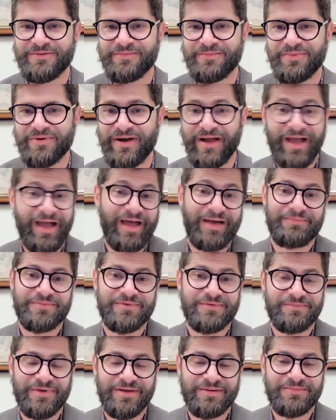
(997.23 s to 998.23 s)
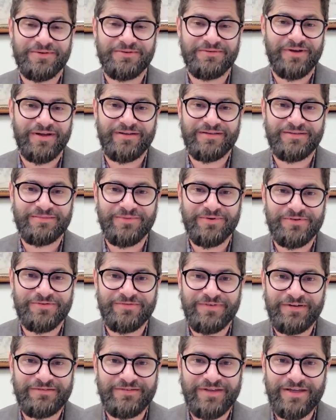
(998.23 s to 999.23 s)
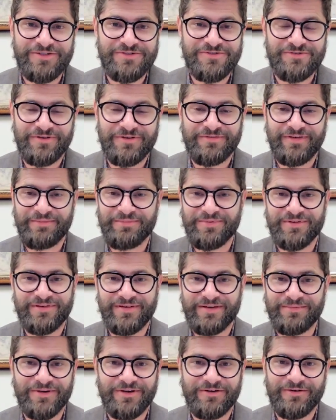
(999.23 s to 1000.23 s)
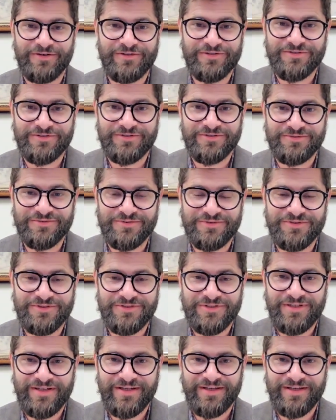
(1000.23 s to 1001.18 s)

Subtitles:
perhaps, maybe, right? The most foundational of epistemic questions, which